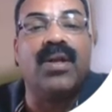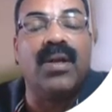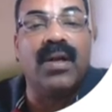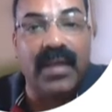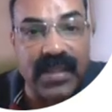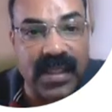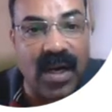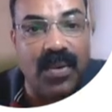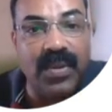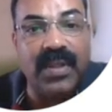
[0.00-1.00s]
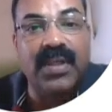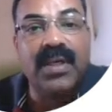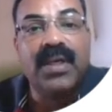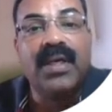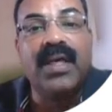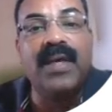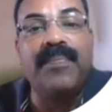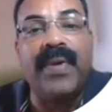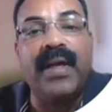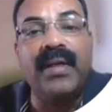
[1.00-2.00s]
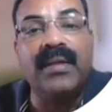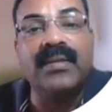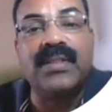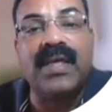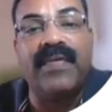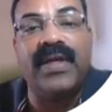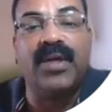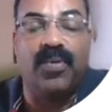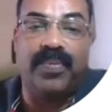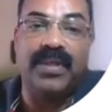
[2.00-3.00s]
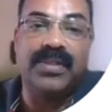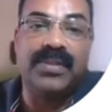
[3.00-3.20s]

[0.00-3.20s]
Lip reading: discount, he paid 70 rupees.